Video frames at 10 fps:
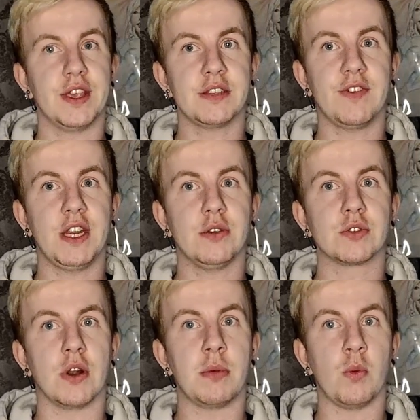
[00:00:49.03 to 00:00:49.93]
This video is
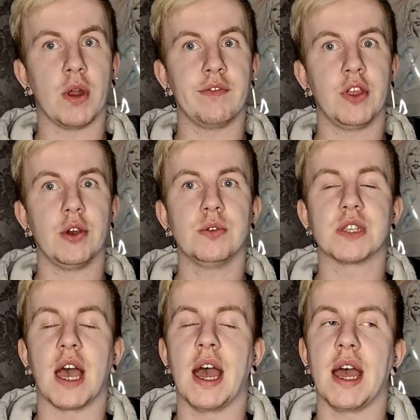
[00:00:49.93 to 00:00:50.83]
going to be one of those,
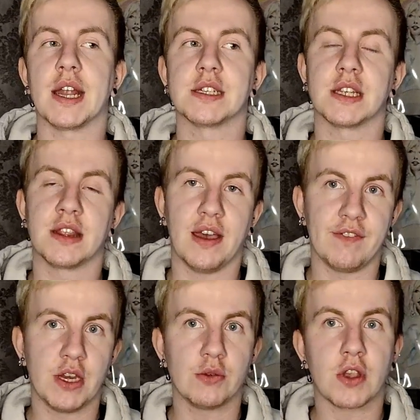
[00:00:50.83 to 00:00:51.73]
and that
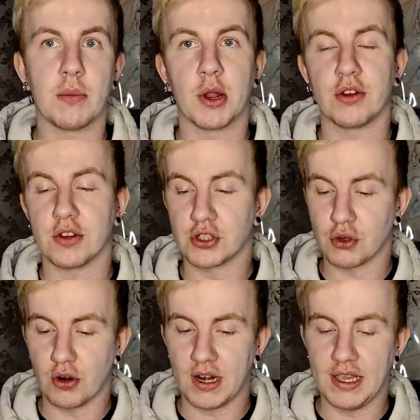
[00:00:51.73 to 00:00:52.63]
video is coming out
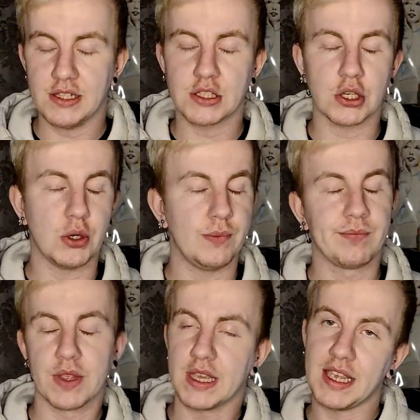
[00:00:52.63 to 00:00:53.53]
shortly, so
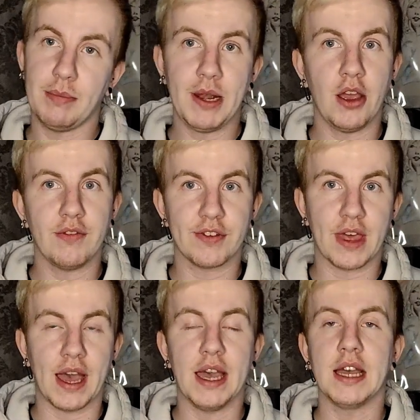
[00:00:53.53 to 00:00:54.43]
keep an eye for
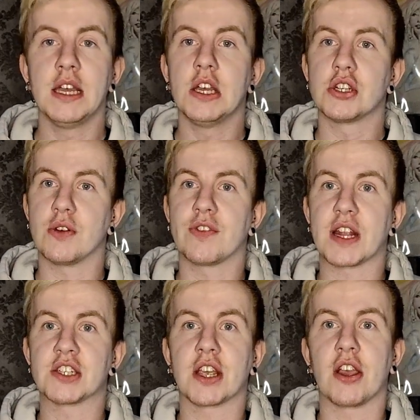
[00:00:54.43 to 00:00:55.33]
that. Don't
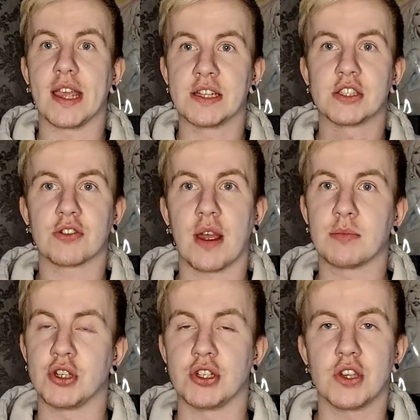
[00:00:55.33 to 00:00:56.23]
forget to check out
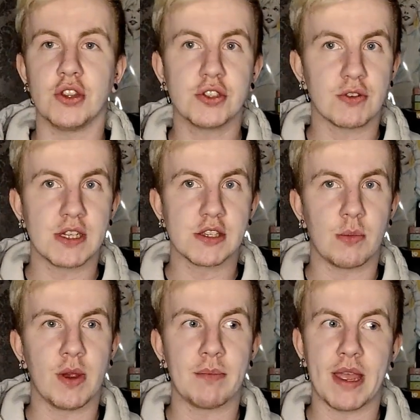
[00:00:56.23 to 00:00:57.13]
Instagram too, it's on the screen
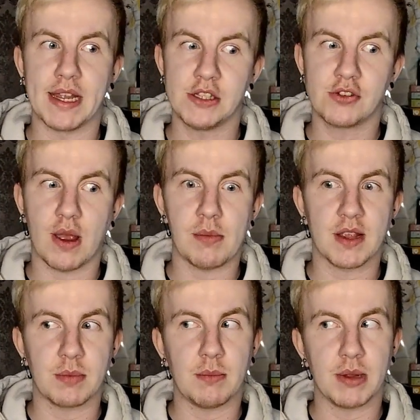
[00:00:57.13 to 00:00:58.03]
somewhere. My Instagram
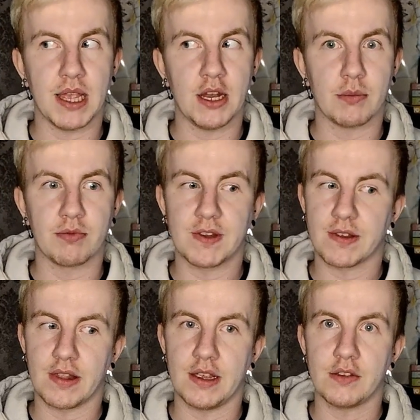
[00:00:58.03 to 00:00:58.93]
has been playing up
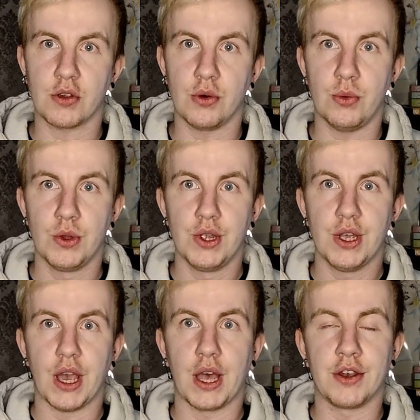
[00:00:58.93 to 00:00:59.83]
recently, so
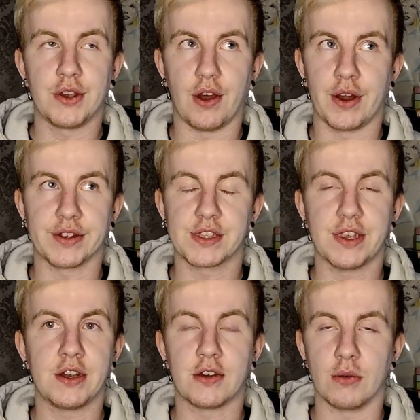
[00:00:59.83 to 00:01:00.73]
I
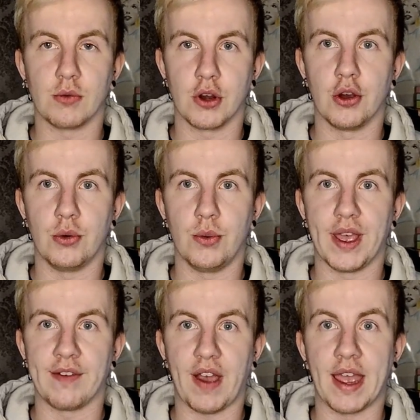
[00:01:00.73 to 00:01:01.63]
honestly don't know
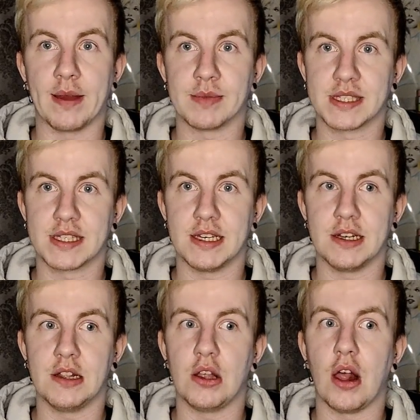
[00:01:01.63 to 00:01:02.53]
if I am
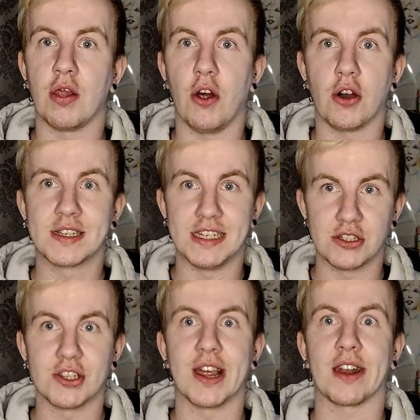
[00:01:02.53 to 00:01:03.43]
still logged
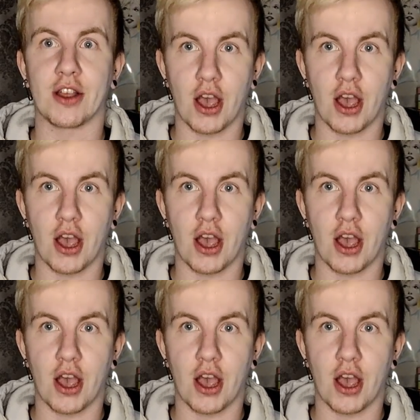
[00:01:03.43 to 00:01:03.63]
into that